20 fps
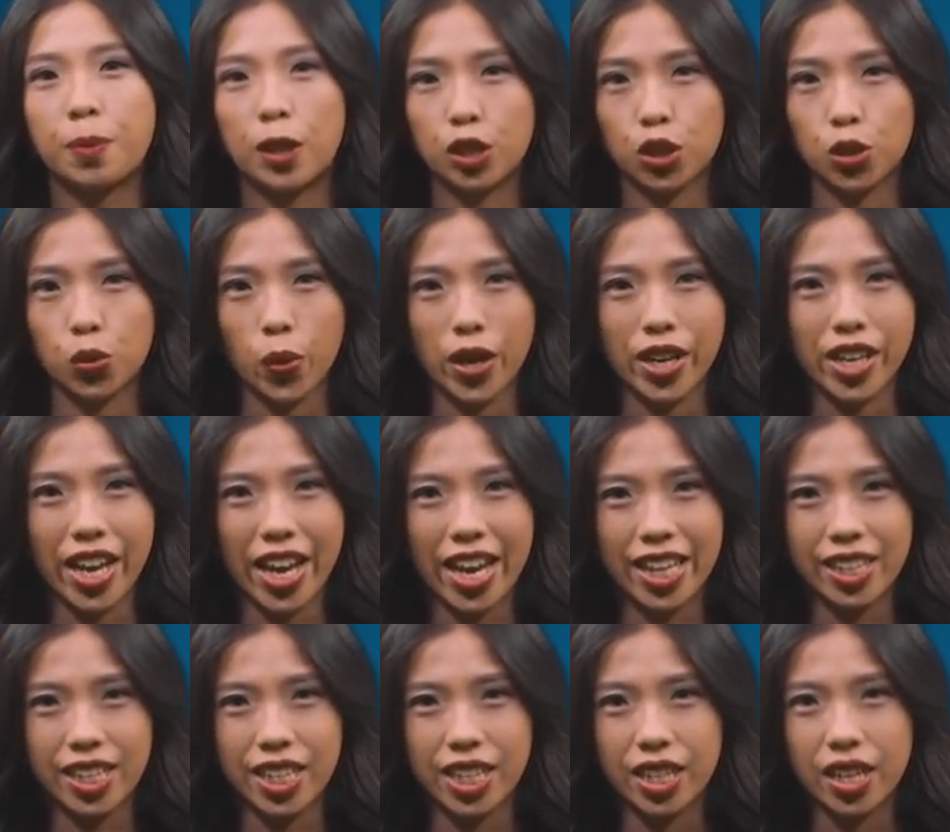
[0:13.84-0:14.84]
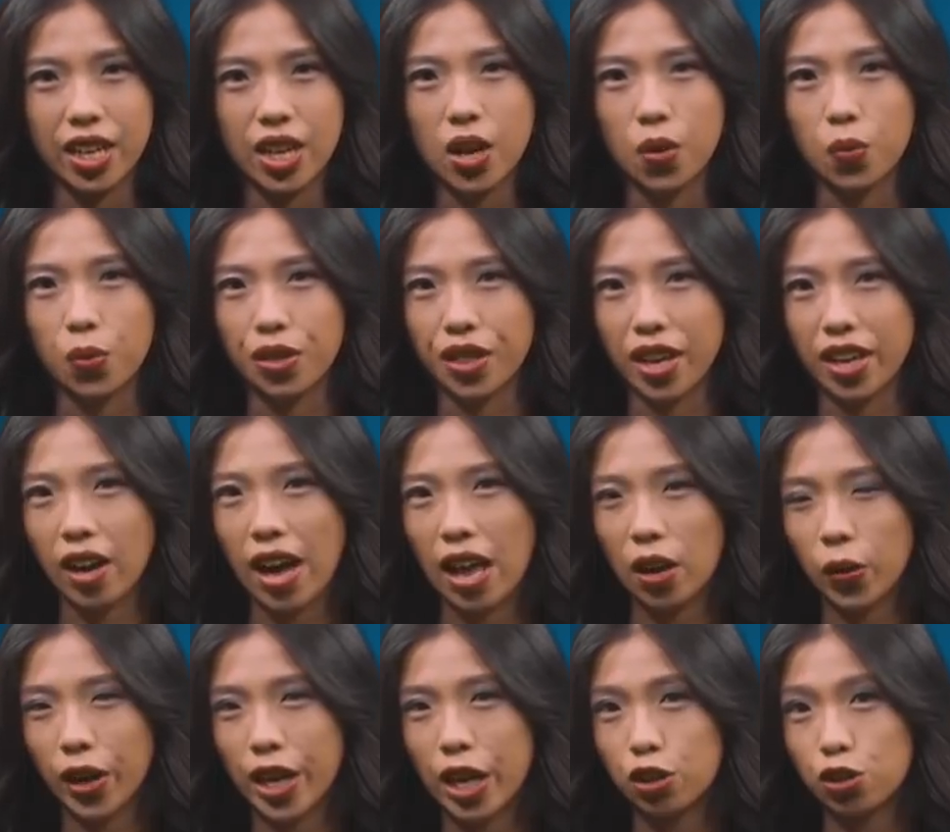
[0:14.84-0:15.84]
budget 2018, with an
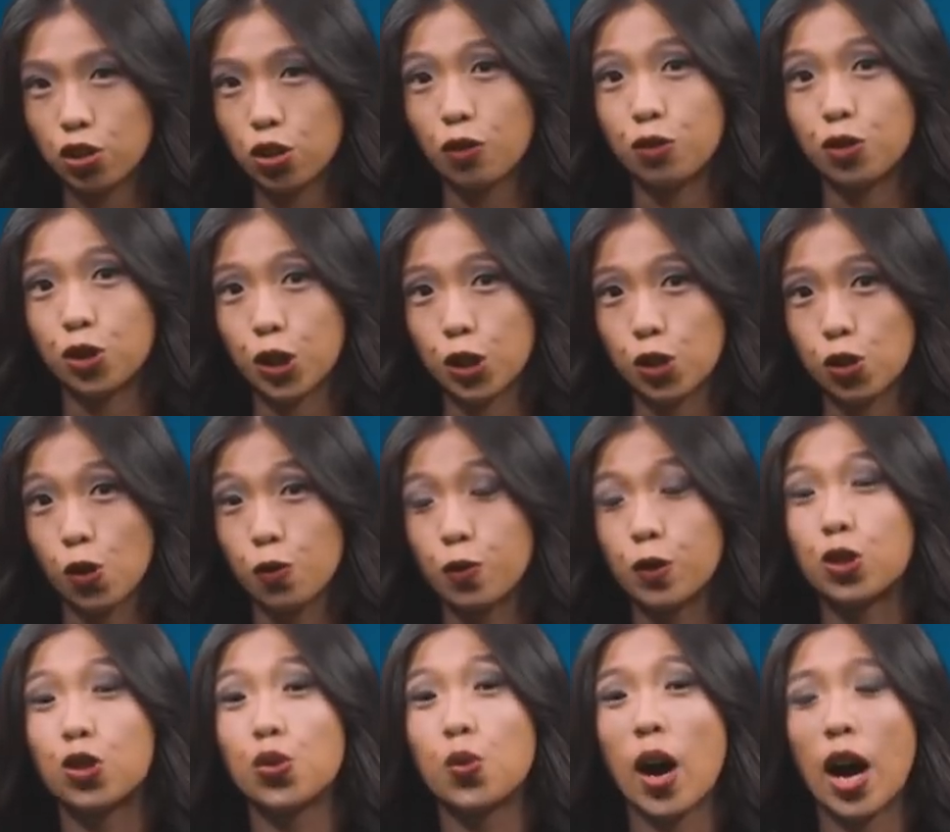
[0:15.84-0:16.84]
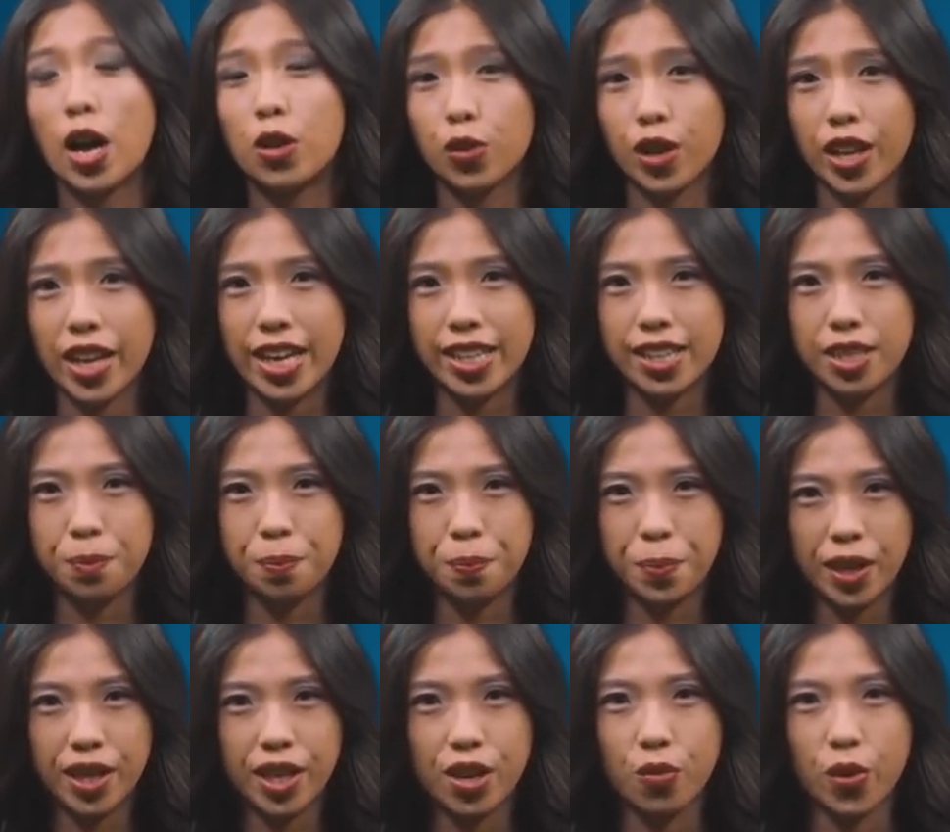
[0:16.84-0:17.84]
allocation of just over 280
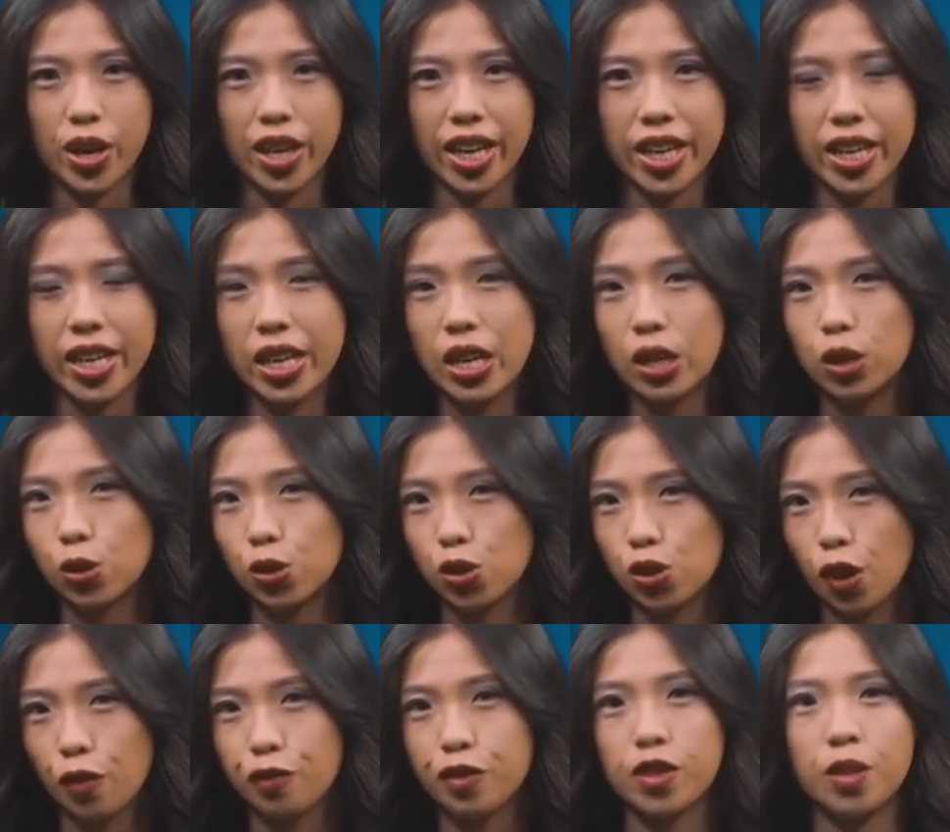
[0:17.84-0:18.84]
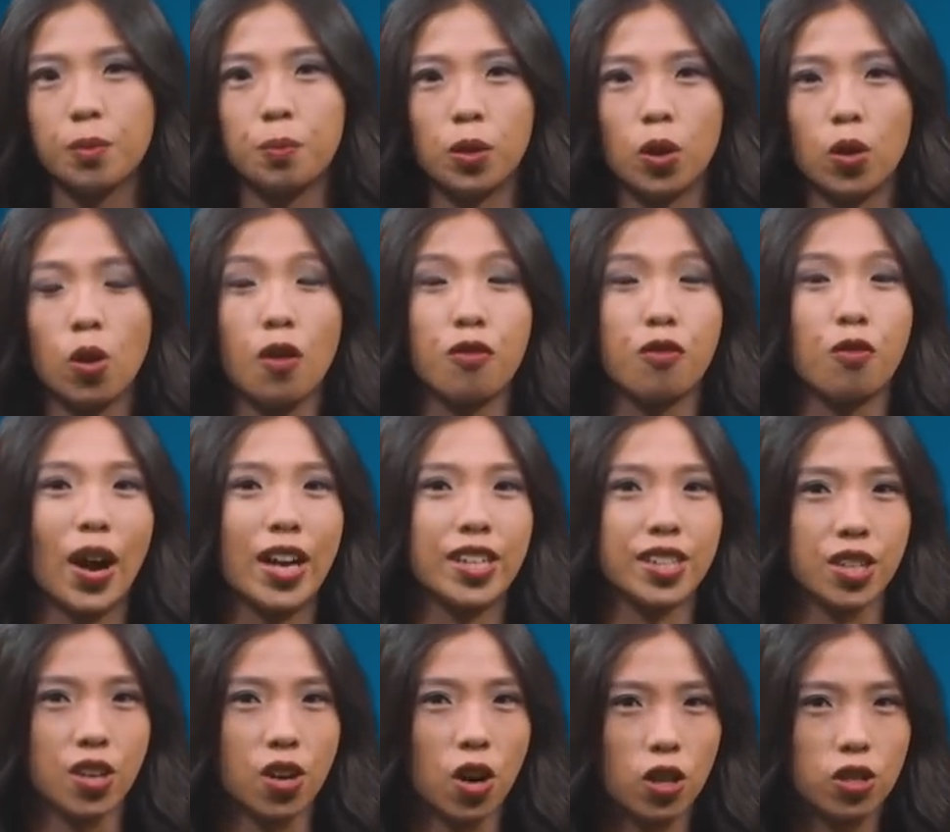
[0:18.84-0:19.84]
billion ringgit to soften the blow of
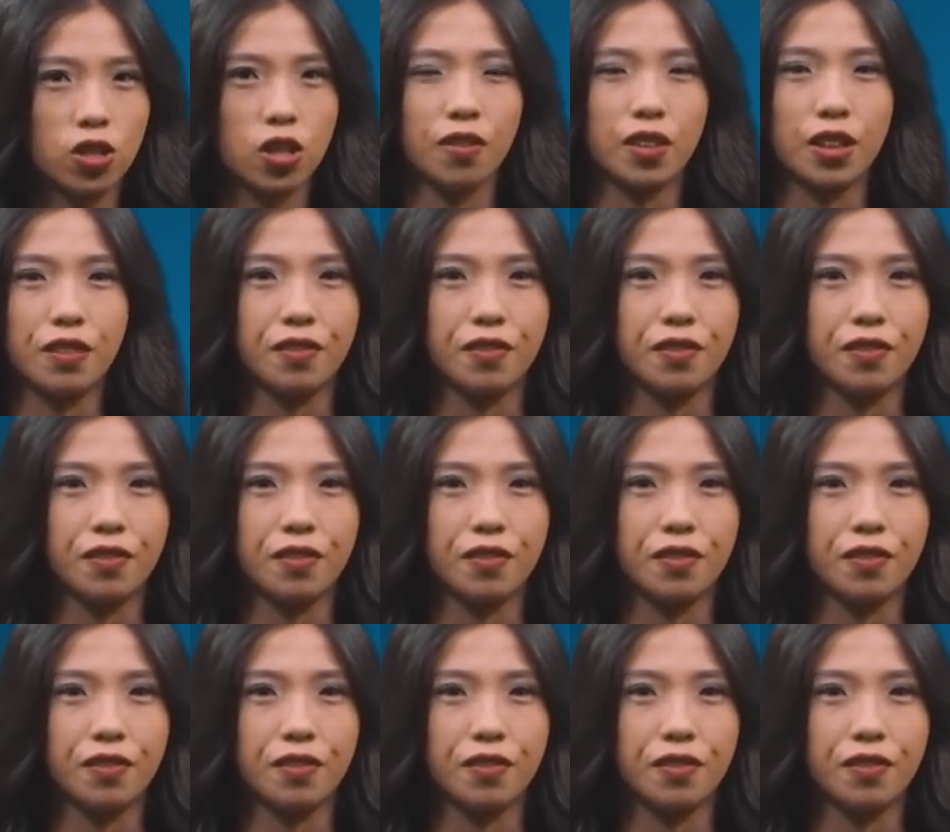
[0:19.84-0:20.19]
rising cost of